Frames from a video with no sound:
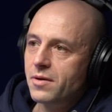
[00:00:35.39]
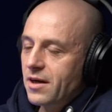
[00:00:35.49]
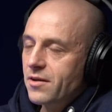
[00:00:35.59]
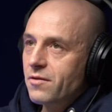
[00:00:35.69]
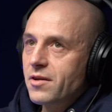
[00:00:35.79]

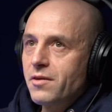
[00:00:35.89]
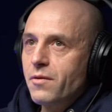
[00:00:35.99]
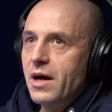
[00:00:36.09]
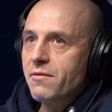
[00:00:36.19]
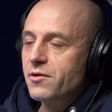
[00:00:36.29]
I don't think
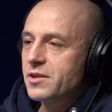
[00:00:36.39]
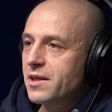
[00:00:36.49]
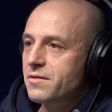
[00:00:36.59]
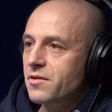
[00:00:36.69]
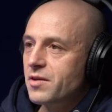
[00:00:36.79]
you ever
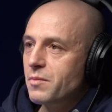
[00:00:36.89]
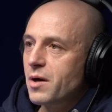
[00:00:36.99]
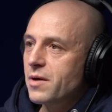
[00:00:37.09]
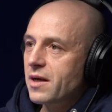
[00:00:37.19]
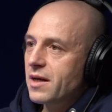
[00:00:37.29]
achieve something by
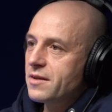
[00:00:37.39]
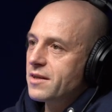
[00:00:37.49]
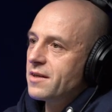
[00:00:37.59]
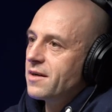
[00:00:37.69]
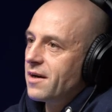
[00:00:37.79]
being
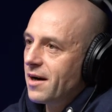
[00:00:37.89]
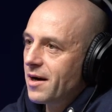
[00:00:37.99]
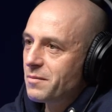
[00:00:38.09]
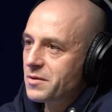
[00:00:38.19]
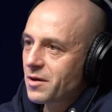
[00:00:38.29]
lazy,
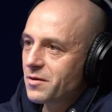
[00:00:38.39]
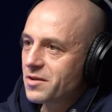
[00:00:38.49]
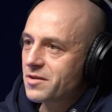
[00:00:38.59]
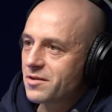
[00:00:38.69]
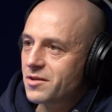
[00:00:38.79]
um, so you
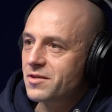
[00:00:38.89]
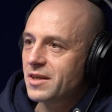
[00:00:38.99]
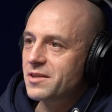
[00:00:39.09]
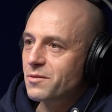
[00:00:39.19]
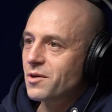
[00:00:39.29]
just, just
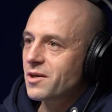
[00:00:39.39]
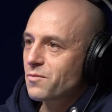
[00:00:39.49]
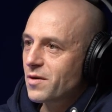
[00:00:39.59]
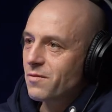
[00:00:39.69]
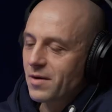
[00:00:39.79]
need to work
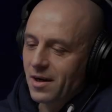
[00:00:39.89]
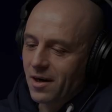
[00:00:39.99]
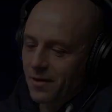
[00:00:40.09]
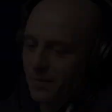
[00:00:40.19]
really, really hard.